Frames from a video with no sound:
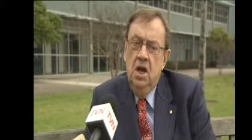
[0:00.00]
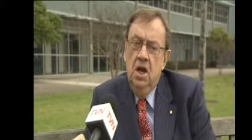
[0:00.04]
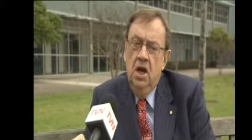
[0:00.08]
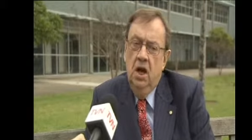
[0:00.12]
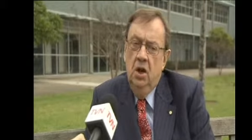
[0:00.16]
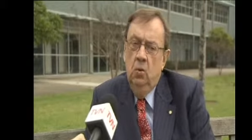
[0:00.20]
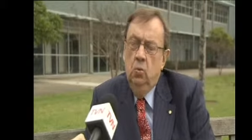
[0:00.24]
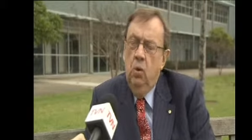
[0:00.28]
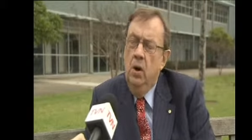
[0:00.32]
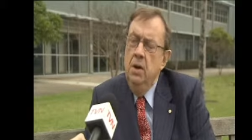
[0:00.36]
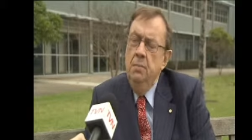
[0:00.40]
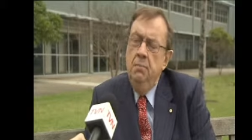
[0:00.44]

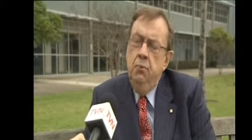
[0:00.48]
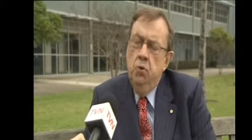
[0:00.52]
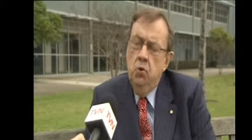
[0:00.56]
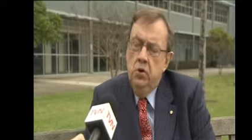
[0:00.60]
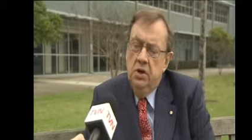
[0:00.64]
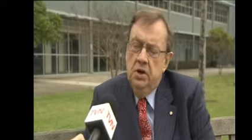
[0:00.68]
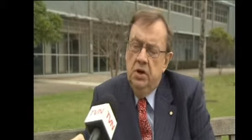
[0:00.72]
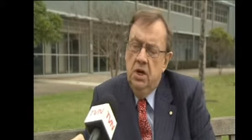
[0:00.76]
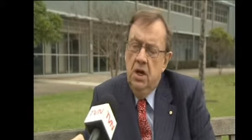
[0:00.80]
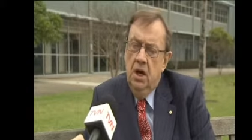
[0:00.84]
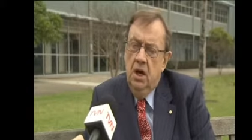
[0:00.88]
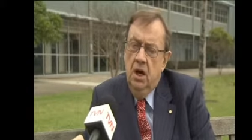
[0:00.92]
At one
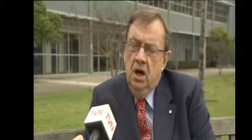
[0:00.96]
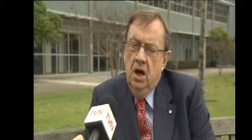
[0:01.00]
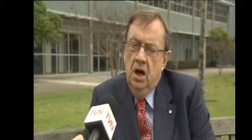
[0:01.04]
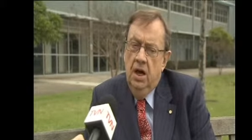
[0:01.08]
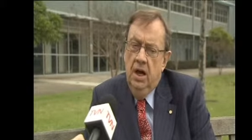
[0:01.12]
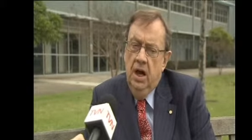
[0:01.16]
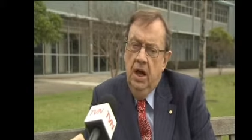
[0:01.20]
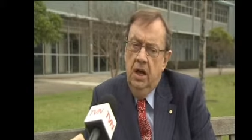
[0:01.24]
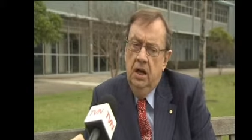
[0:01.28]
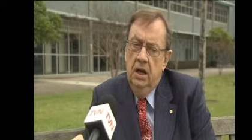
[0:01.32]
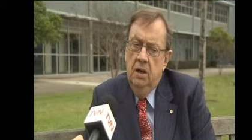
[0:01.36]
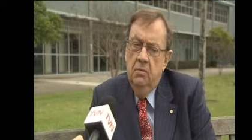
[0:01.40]
point, I
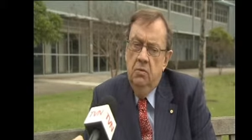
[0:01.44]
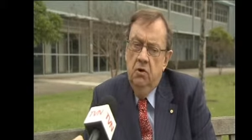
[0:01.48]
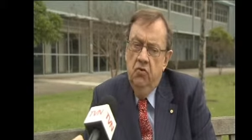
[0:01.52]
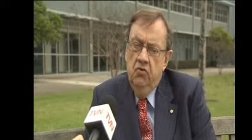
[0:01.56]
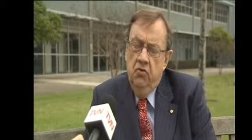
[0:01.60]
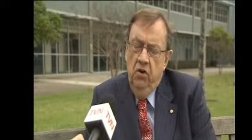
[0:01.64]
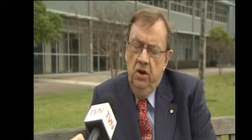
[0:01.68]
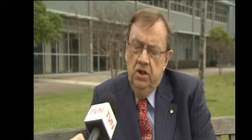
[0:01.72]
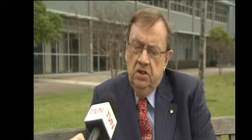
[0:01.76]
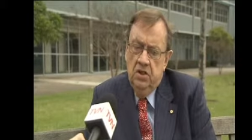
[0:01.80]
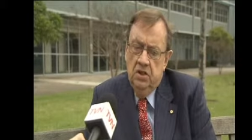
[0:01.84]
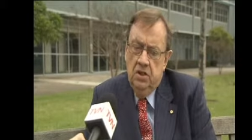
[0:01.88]
had him
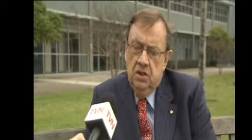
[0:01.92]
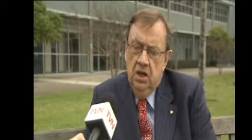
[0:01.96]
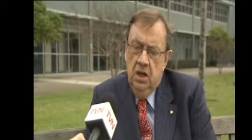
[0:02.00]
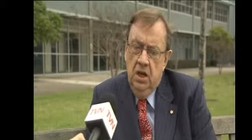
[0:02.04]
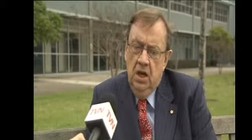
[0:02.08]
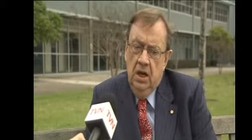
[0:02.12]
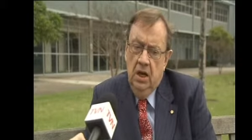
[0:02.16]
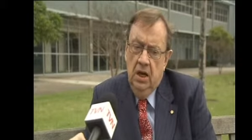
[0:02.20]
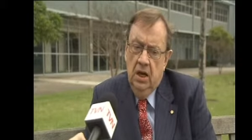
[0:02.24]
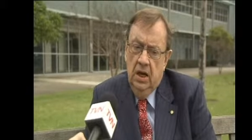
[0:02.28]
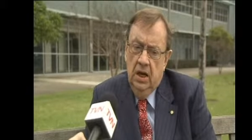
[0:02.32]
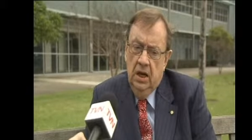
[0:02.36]
address
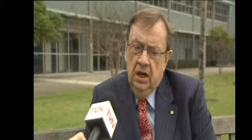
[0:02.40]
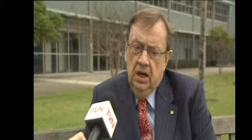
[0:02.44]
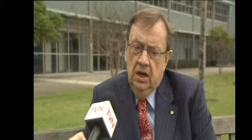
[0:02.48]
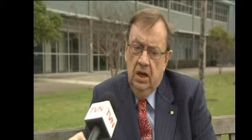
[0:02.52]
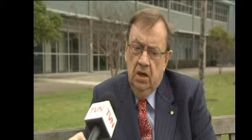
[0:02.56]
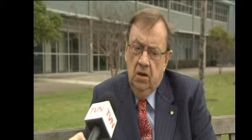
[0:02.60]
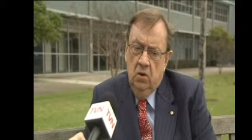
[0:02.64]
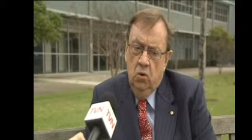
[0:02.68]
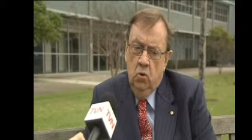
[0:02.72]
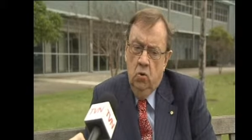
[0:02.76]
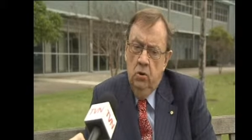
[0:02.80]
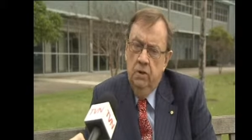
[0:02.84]

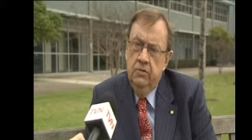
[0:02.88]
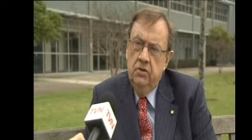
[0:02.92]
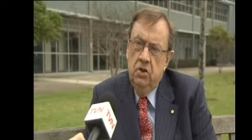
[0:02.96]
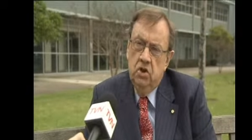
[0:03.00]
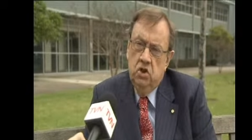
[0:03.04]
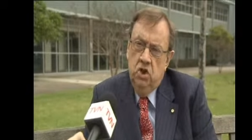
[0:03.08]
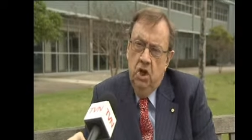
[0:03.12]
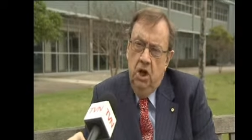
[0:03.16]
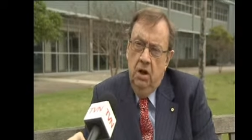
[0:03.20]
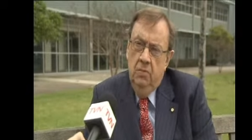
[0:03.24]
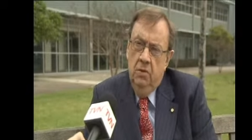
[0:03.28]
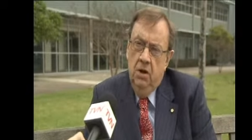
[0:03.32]
uh, all of the
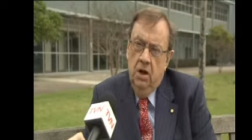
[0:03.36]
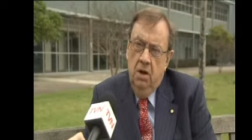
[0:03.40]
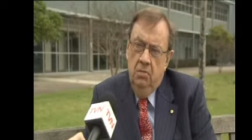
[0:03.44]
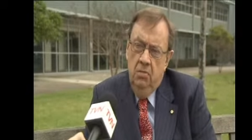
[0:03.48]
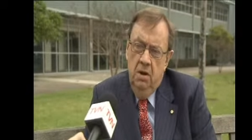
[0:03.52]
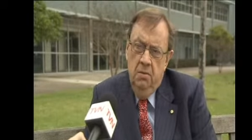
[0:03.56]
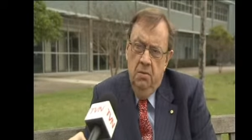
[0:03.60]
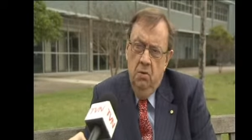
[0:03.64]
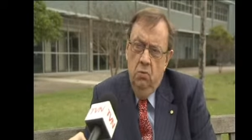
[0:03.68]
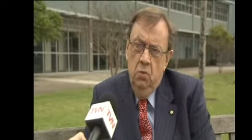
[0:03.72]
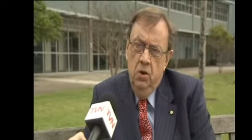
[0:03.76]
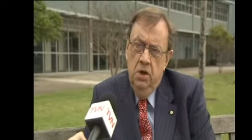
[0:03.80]
chairmen. I
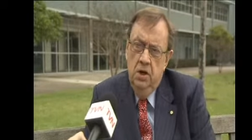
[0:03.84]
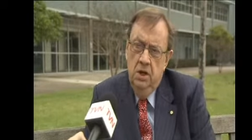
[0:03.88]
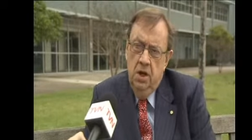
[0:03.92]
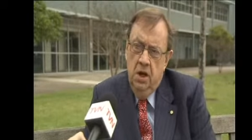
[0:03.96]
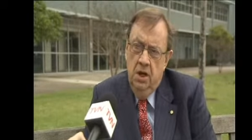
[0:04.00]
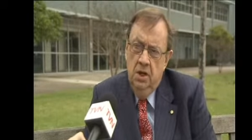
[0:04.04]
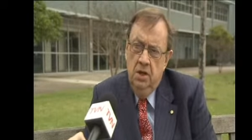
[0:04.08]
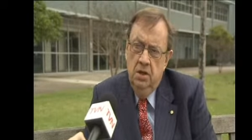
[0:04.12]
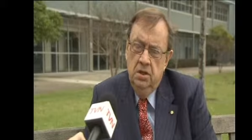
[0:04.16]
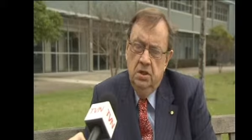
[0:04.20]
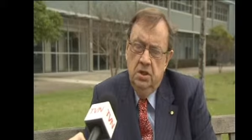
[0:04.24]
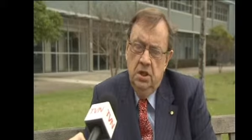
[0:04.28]
remember one
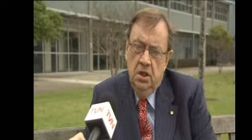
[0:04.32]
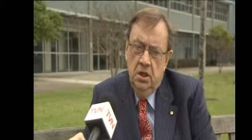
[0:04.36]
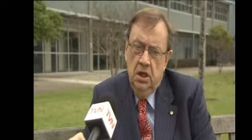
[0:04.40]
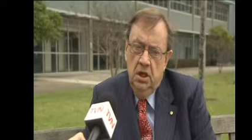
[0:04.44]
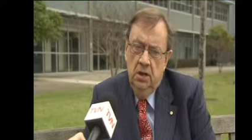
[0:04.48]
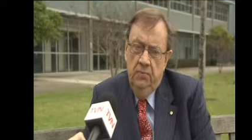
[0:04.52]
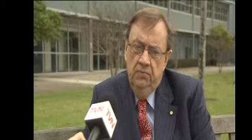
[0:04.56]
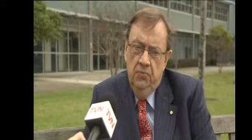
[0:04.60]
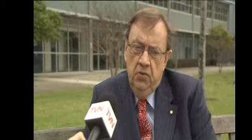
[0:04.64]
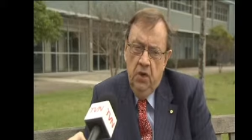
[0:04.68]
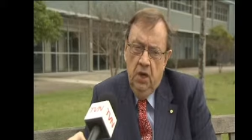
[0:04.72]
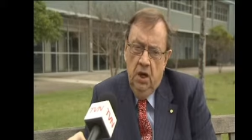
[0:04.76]
night in
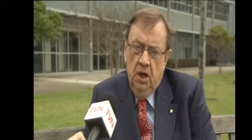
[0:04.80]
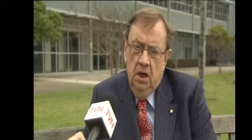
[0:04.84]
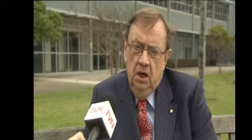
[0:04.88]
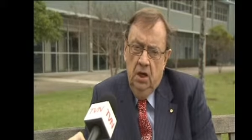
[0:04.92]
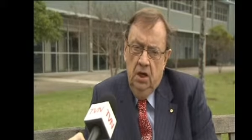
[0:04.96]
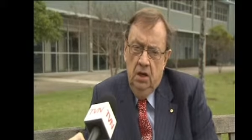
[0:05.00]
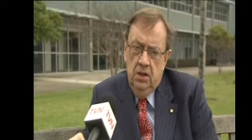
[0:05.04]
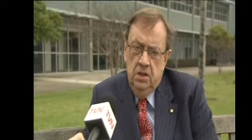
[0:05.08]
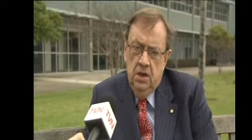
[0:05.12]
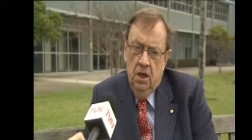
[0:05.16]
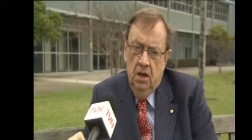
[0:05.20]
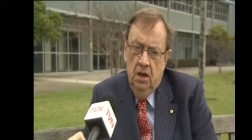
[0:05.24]
Sydney,
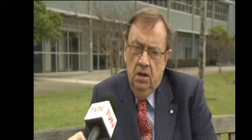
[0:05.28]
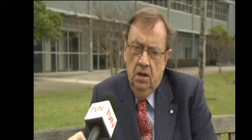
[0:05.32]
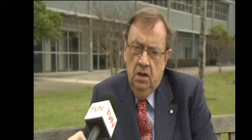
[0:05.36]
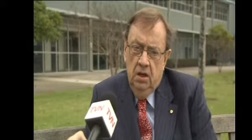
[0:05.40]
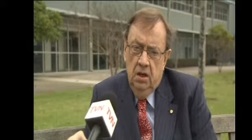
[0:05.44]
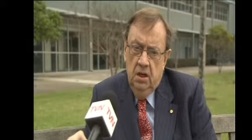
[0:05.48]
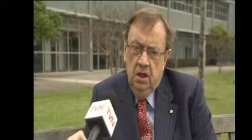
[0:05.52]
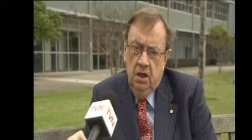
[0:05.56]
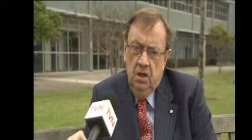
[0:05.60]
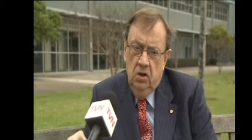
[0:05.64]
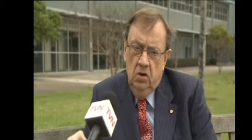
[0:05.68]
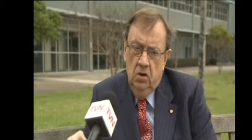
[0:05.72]
he'd,
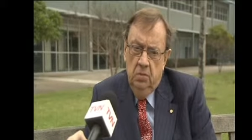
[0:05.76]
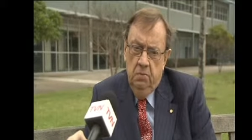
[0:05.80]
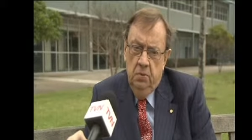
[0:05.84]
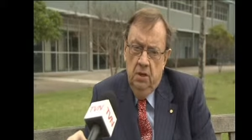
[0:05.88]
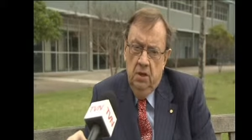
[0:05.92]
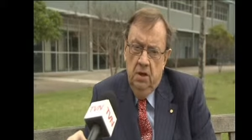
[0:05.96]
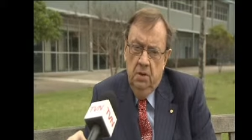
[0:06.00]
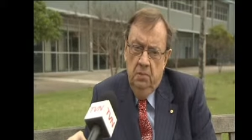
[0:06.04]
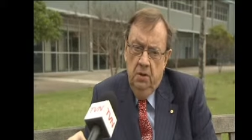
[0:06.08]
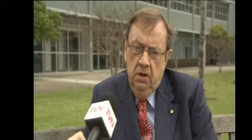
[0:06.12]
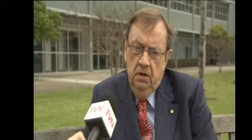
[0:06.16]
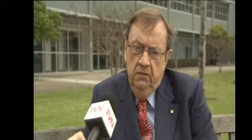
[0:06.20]
uh, he'd not
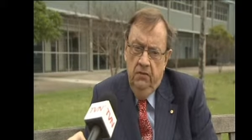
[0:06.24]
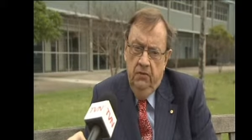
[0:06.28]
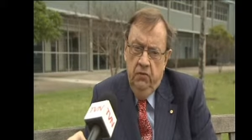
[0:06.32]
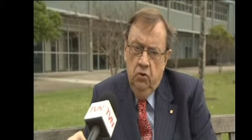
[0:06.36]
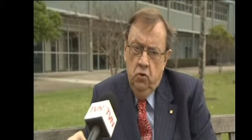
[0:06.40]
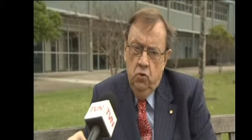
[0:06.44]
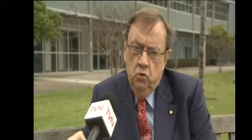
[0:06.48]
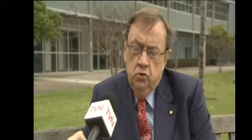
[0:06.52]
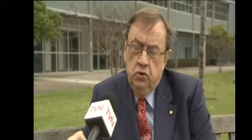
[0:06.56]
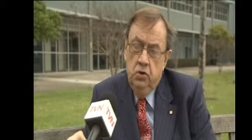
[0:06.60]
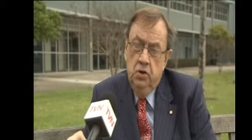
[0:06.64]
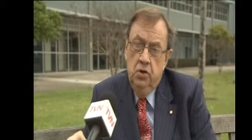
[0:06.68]
been to bed
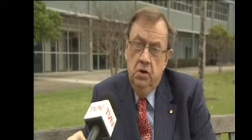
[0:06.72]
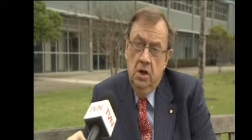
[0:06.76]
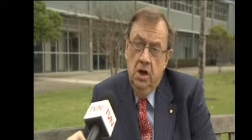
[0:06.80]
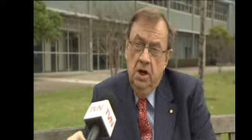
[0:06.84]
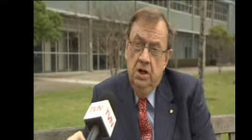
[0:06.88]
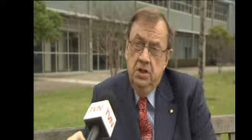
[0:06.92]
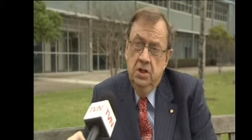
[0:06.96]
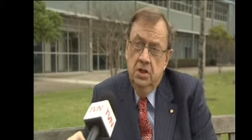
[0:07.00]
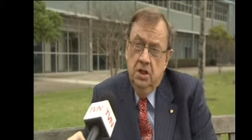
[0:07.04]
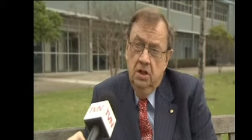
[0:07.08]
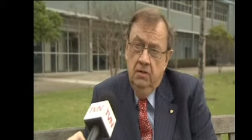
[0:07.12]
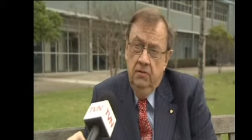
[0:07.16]
for two
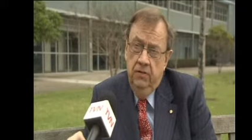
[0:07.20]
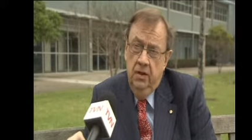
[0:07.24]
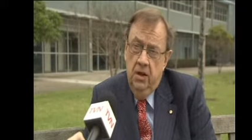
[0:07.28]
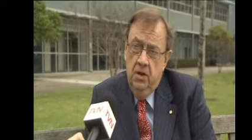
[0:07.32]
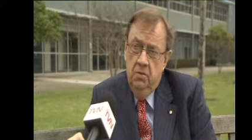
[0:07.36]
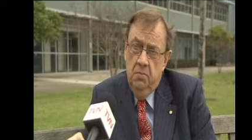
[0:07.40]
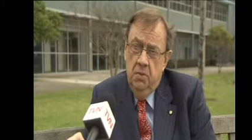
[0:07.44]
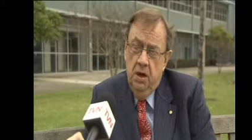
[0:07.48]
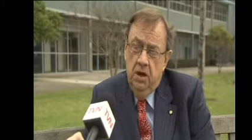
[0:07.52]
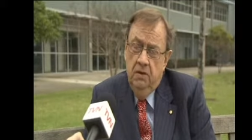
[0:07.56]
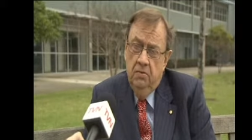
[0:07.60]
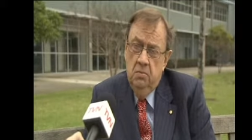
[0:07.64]
nights. He'd
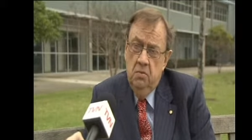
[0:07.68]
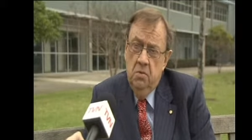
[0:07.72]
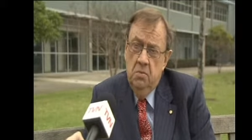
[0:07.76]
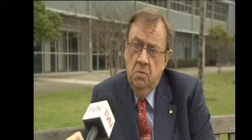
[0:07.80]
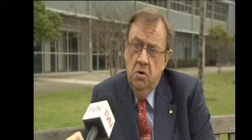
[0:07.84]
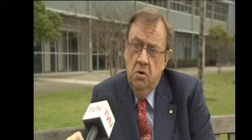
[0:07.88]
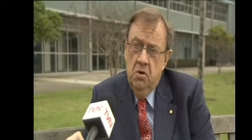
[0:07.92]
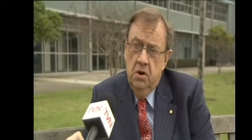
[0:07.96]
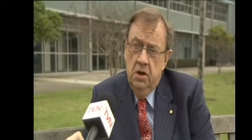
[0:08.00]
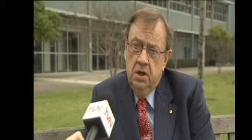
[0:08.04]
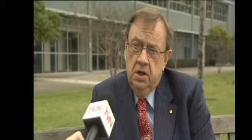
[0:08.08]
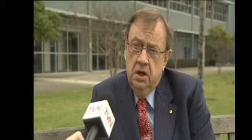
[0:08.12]
flown back from
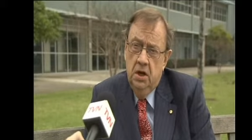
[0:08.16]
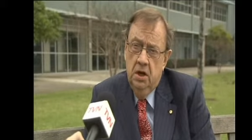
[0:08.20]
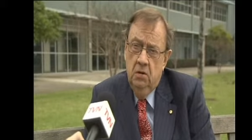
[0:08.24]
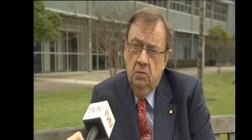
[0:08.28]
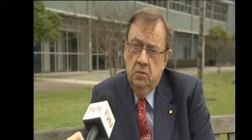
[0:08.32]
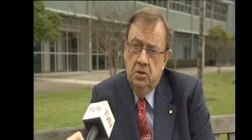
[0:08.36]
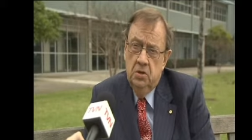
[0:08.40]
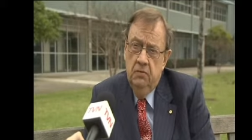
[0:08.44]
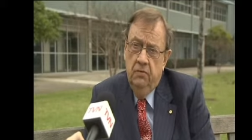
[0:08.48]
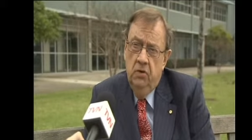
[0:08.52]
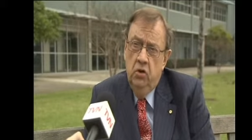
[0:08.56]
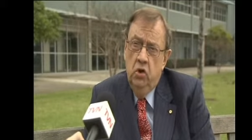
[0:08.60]
America. It
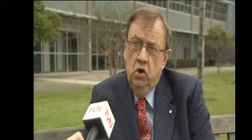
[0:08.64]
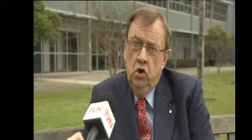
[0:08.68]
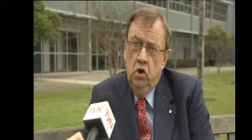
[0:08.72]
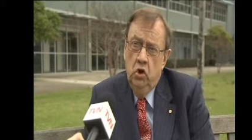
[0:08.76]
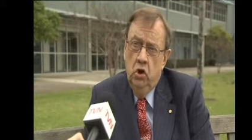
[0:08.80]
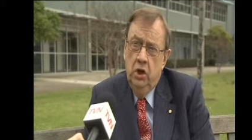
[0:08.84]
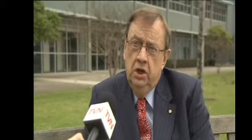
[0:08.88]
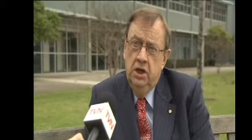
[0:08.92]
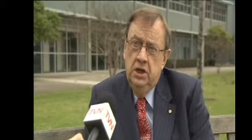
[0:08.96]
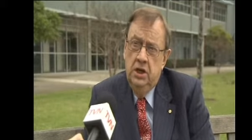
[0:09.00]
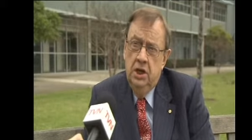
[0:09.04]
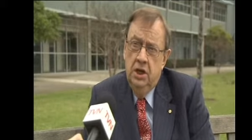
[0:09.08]
was the very
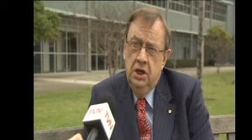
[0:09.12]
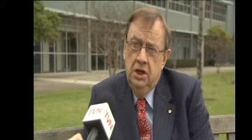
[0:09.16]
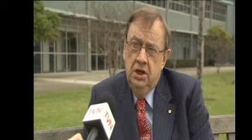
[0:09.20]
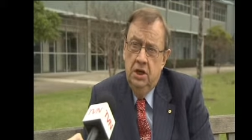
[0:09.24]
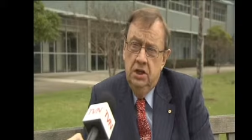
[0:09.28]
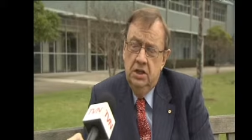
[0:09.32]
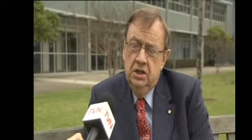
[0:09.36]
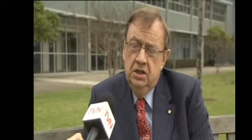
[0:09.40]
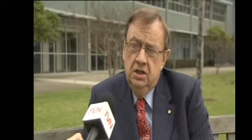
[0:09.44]
early days.